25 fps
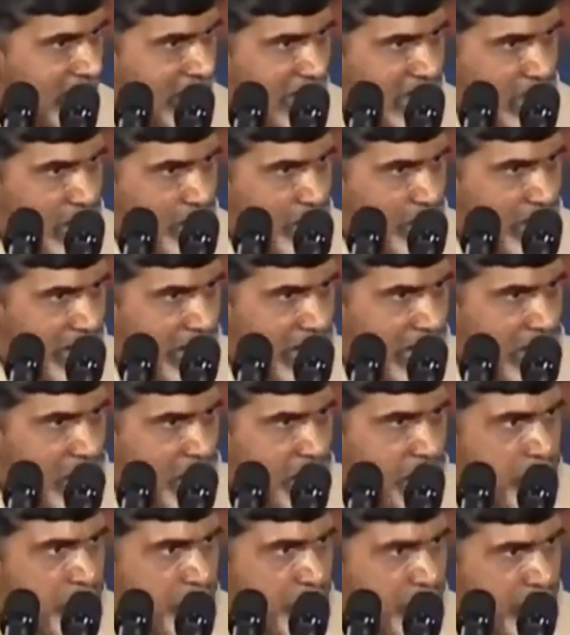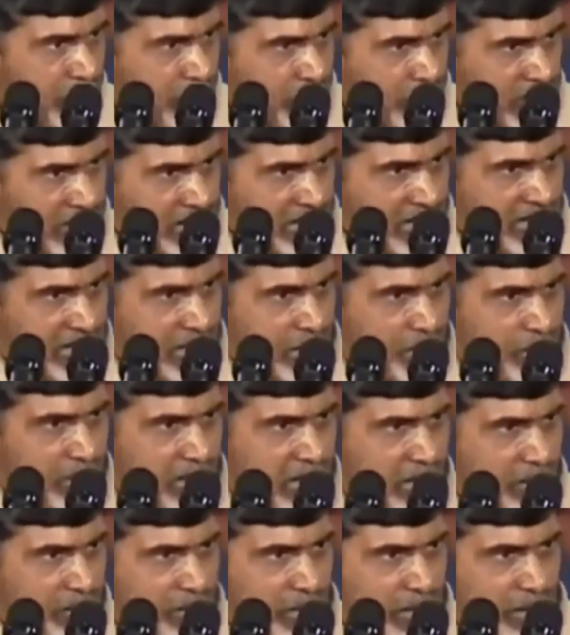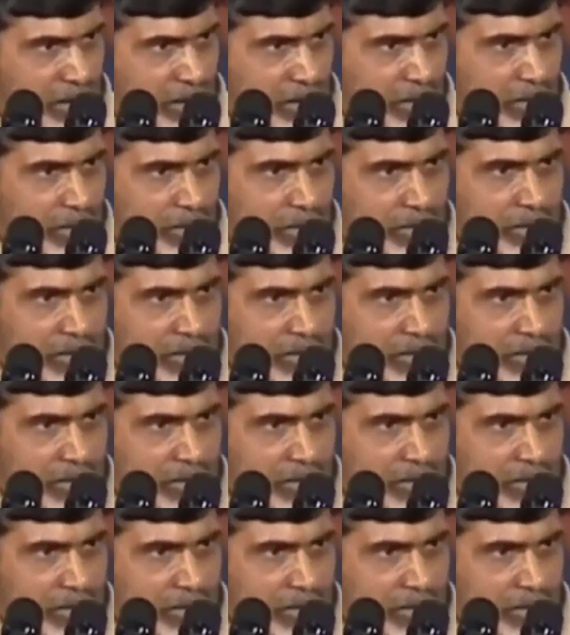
is the company which is supplying for you